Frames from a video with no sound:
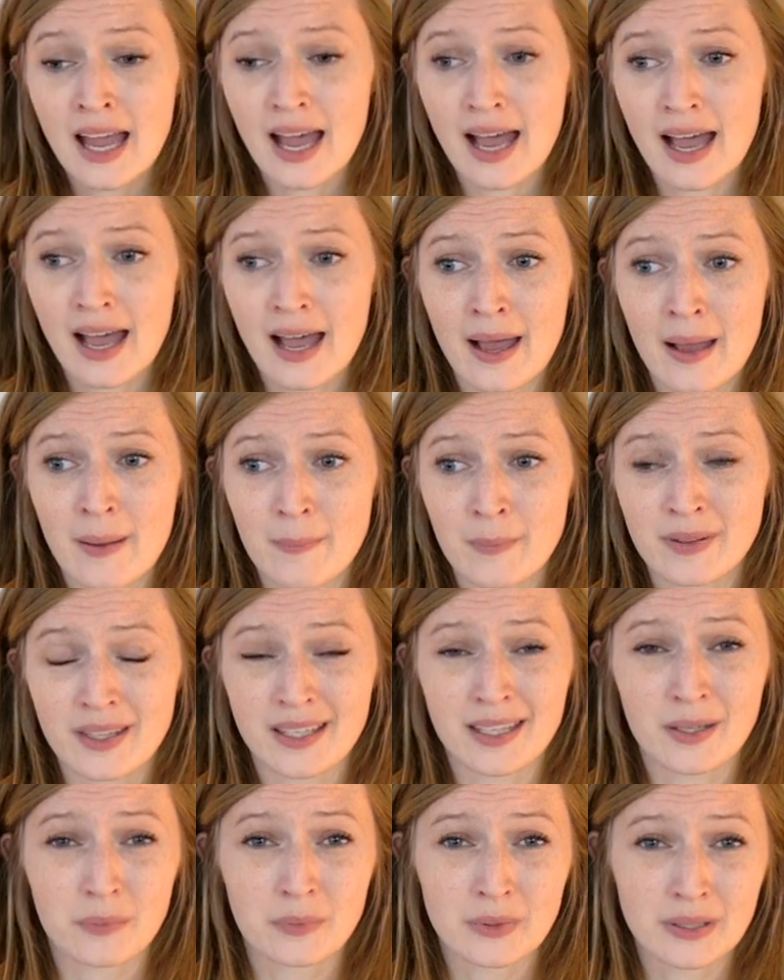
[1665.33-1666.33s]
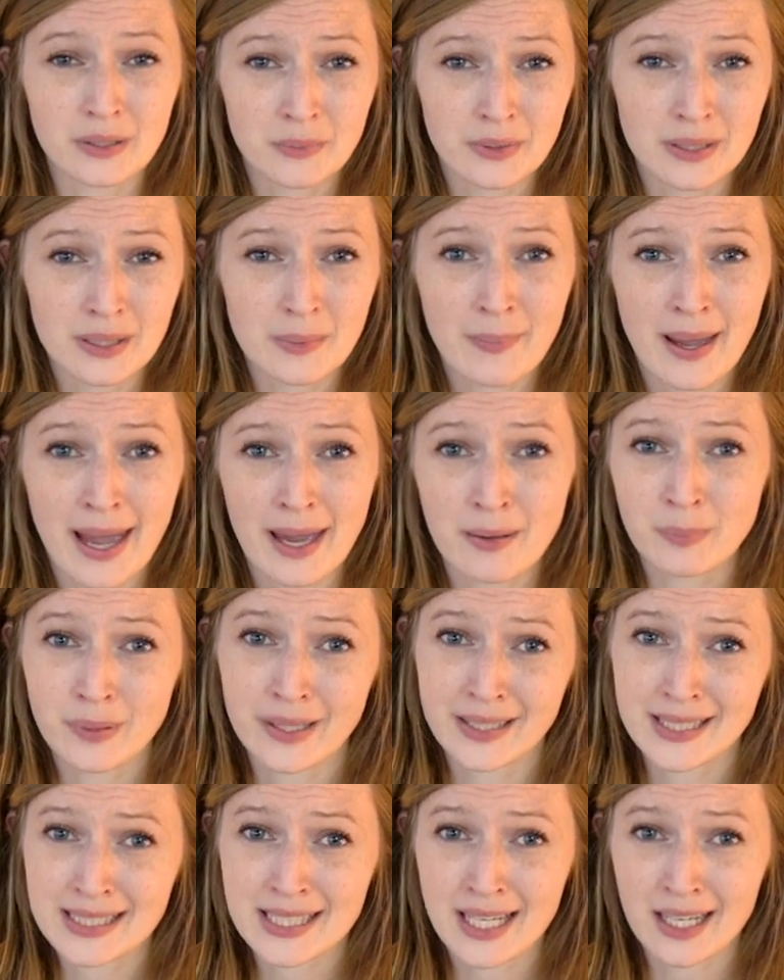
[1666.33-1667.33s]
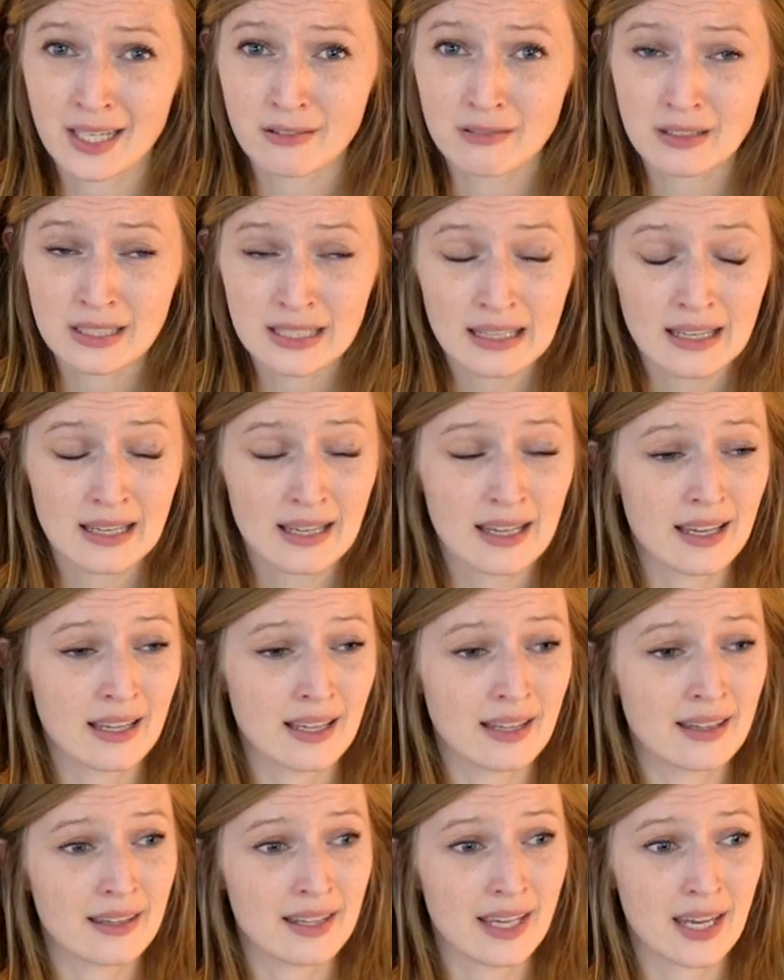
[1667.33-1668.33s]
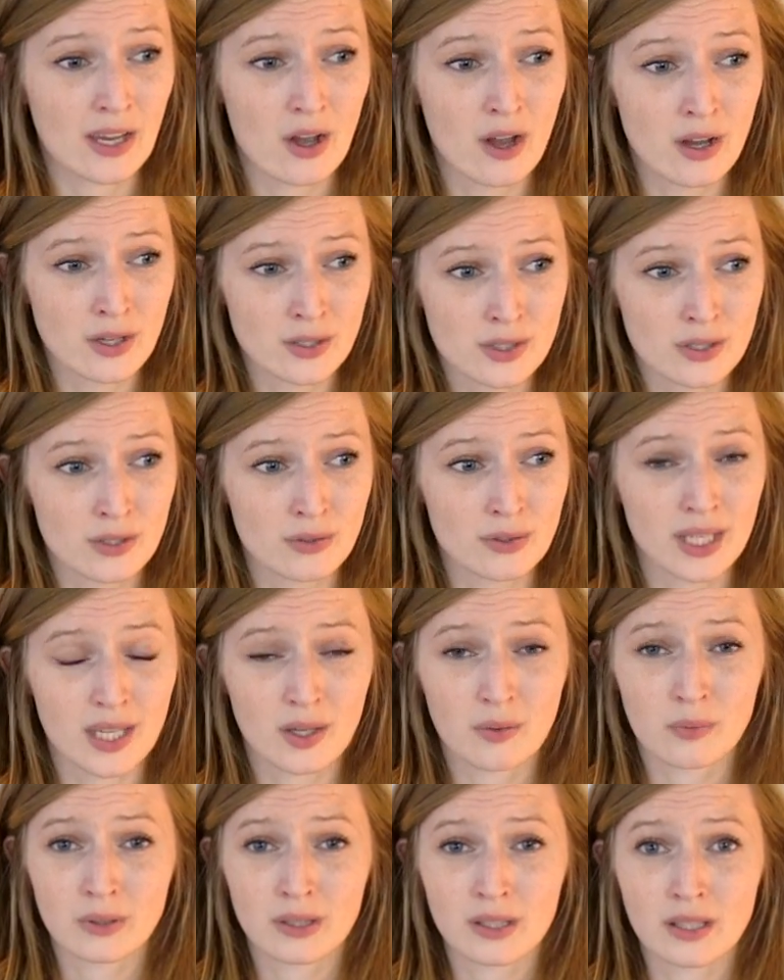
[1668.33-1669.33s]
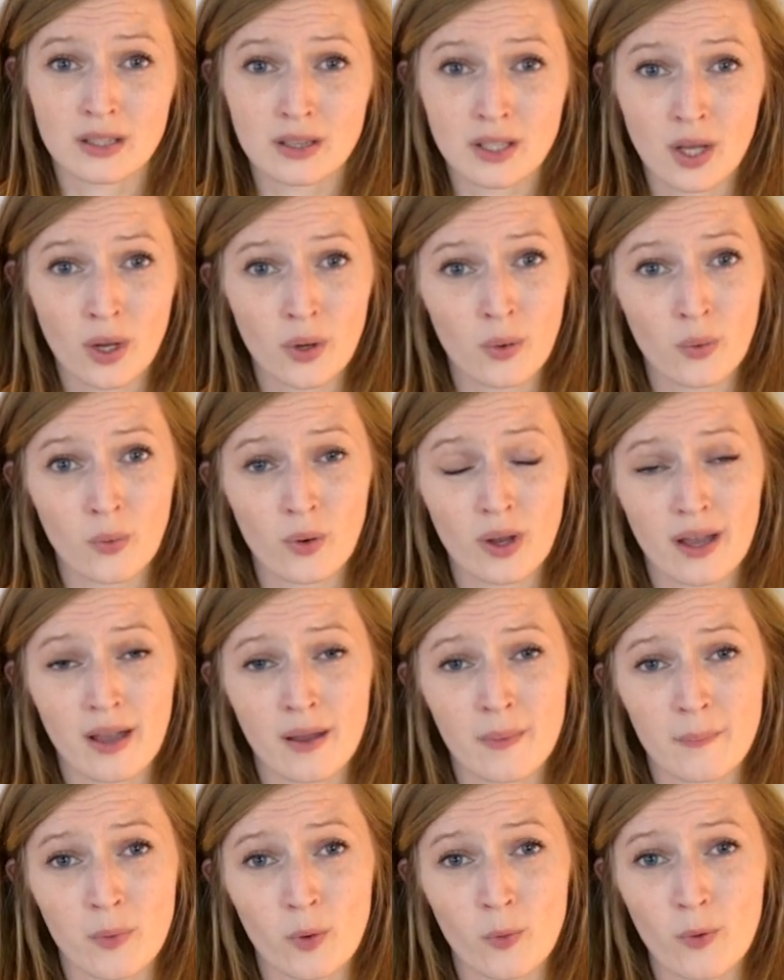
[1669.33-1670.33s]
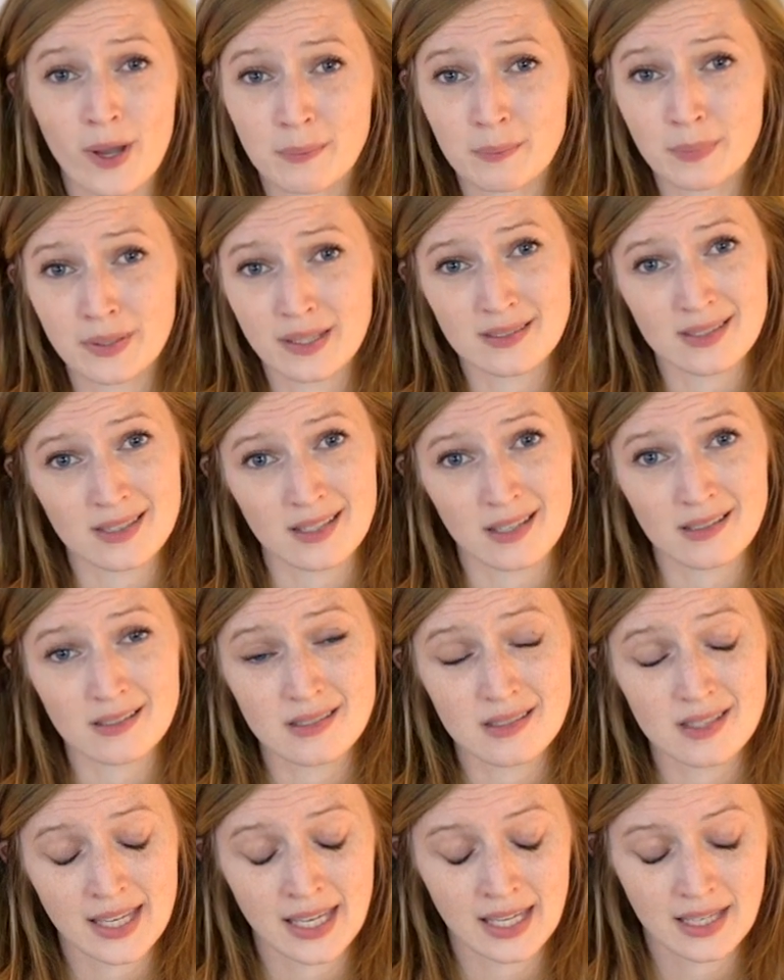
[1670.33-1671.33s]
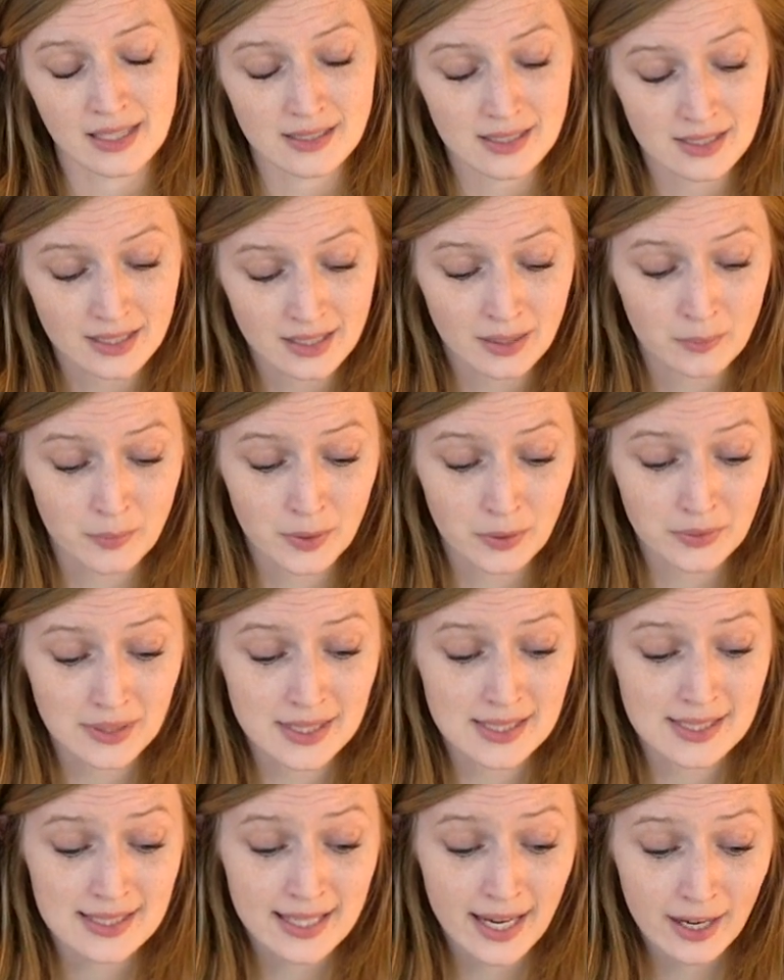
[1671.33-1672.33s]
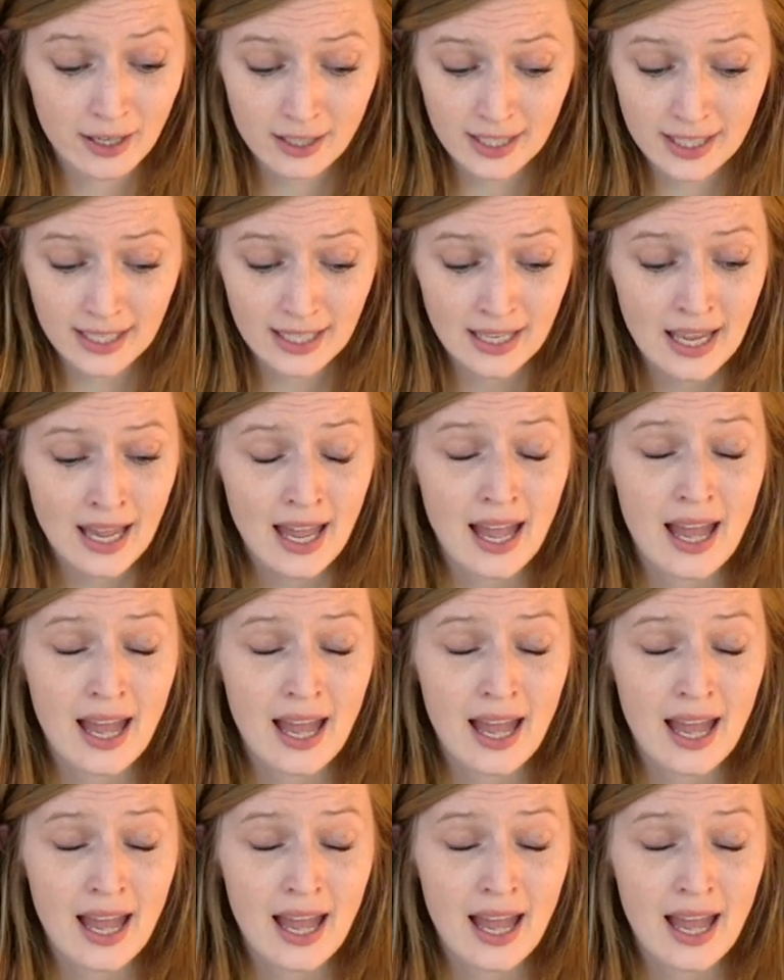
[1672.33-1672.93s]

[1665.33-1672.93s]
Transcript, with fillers: Um, they get really, really bad bloody diarrhea, and they also get really low um, white blood cells, and it can be really scary.